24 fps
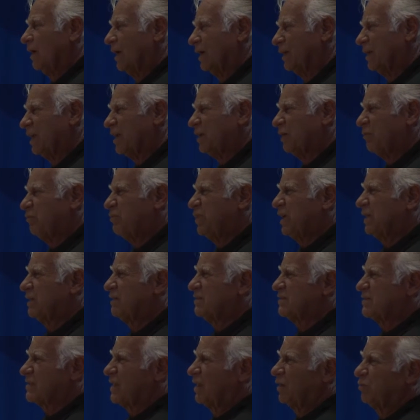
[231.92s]
And at a big
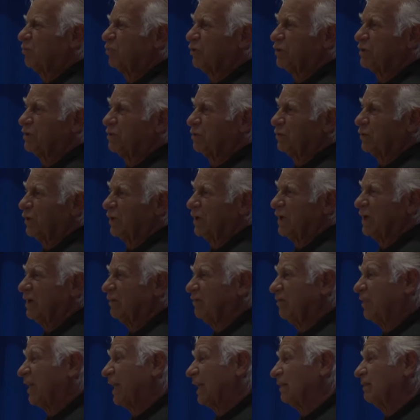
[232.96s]
celebratory
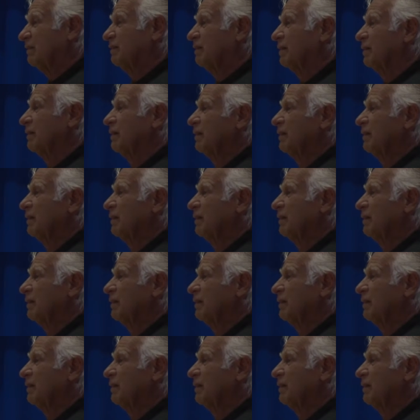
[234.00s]
event,